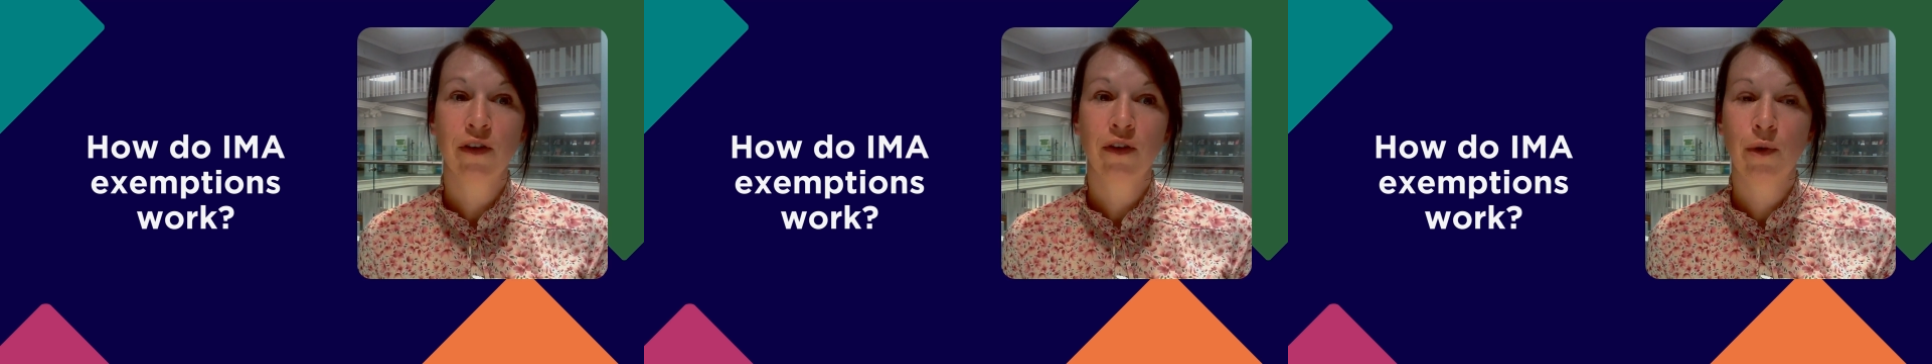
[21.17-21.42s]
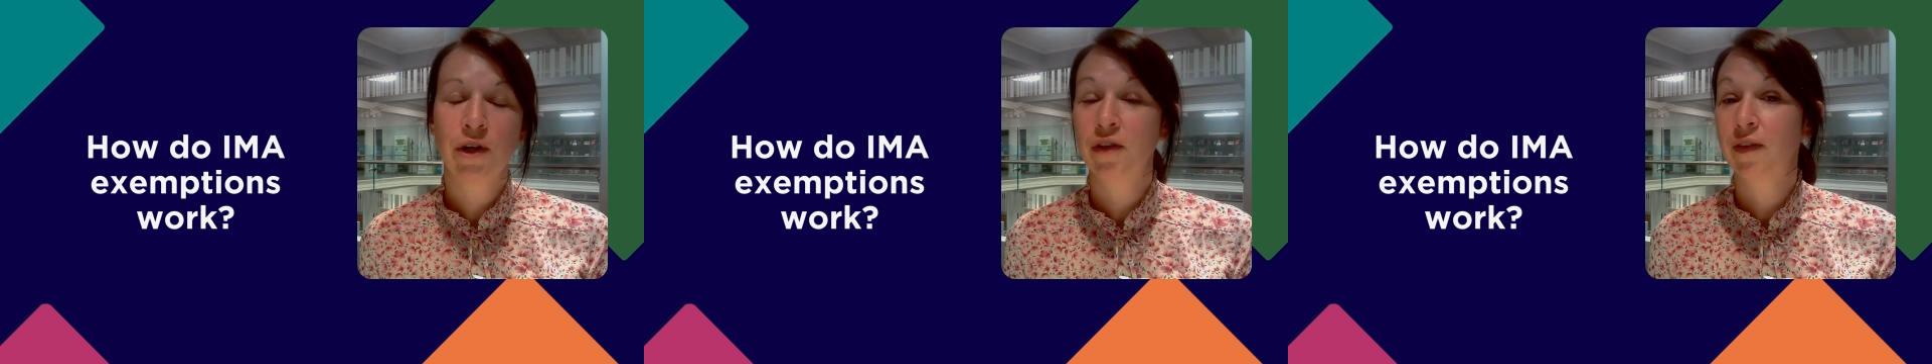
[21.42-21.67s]

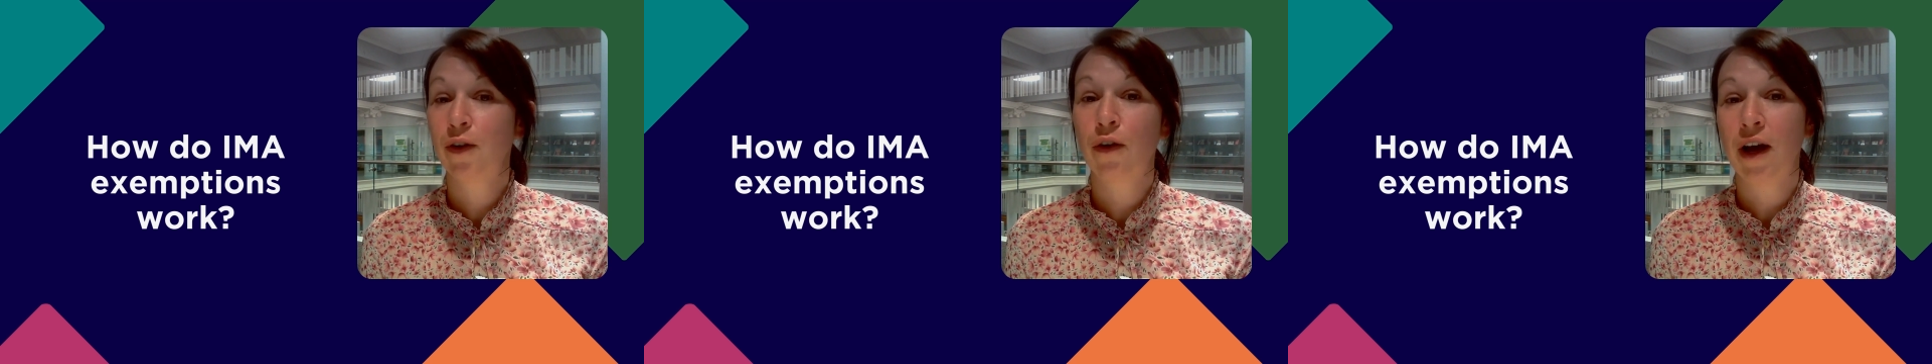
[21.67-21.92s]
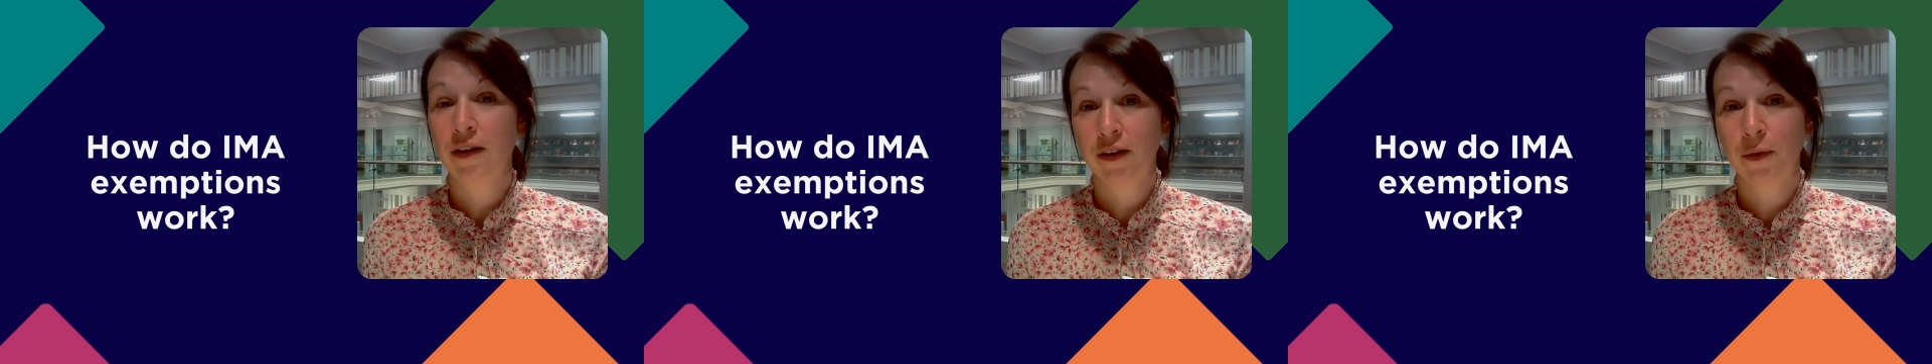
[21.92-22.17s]
which is
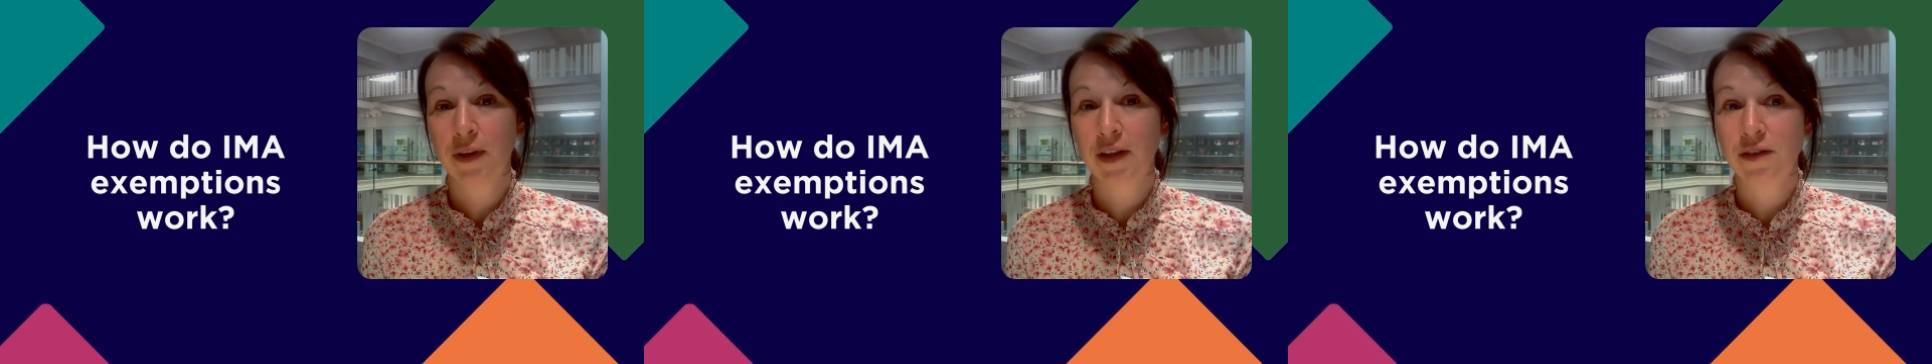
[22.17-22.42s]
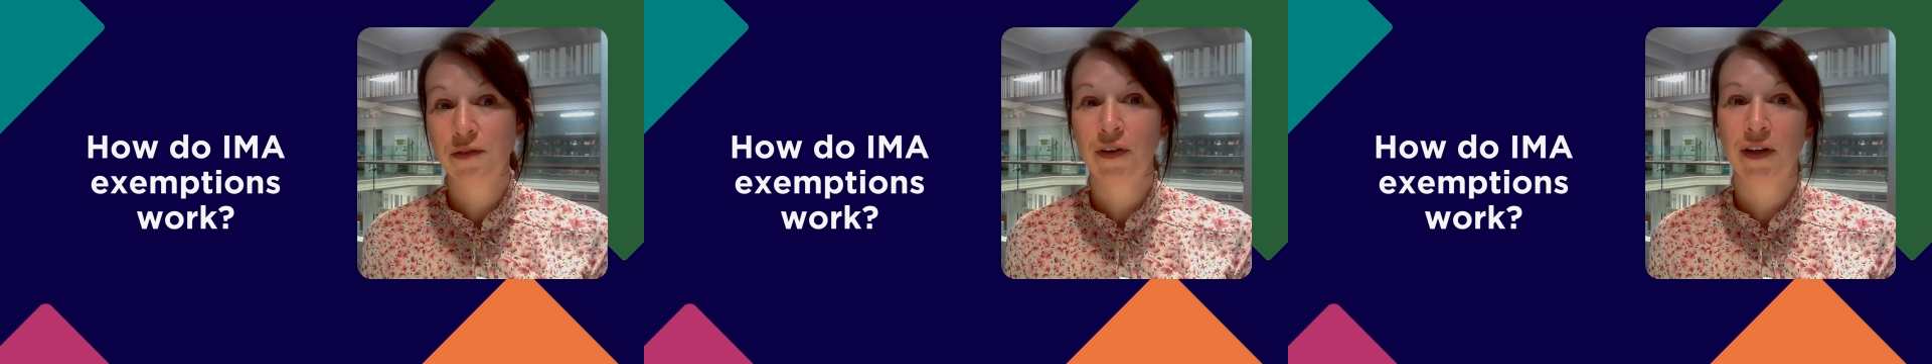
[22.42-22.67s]
not adequately
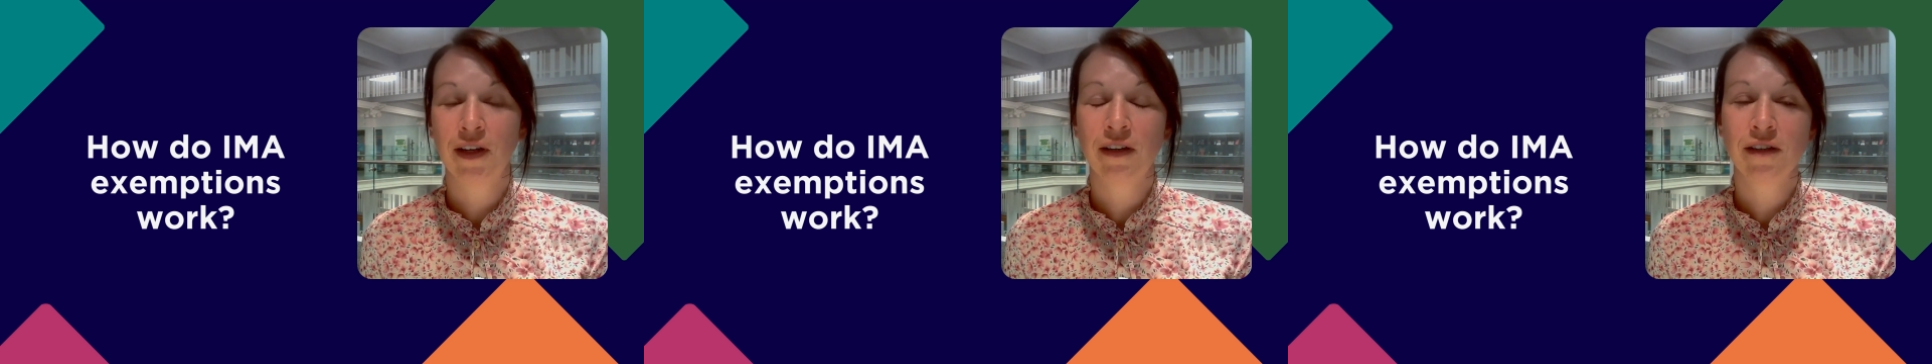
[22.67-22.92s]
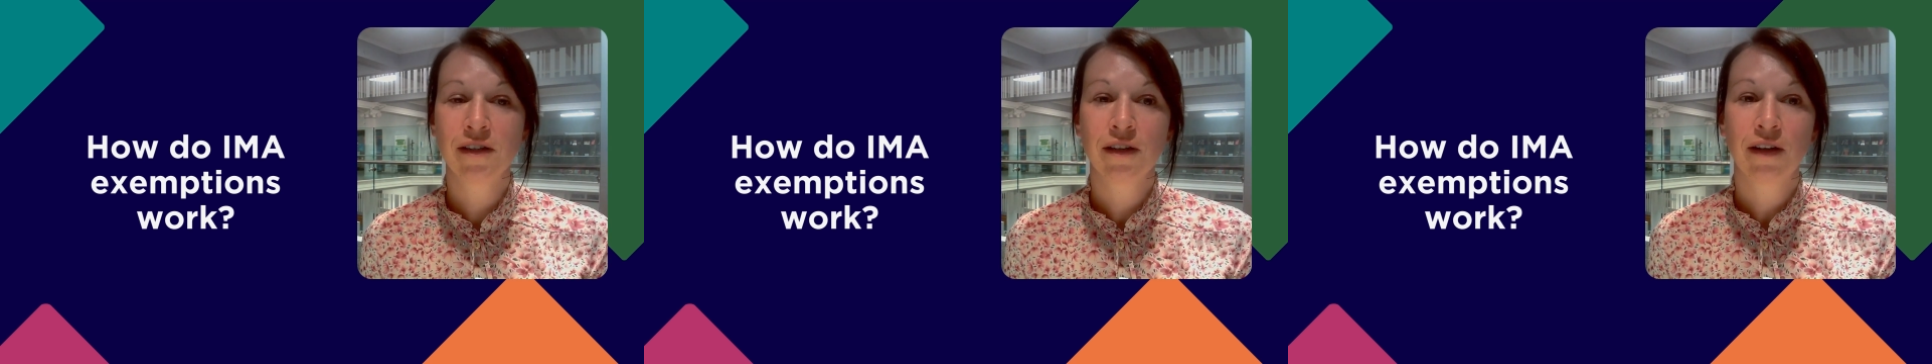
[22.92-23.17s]

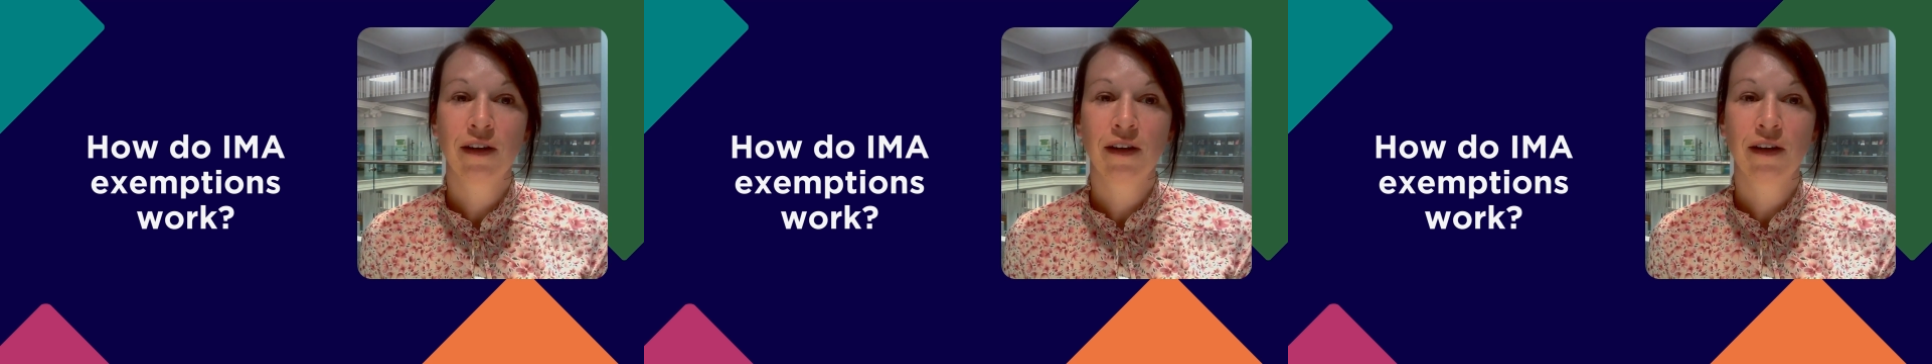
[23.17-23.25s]
defined.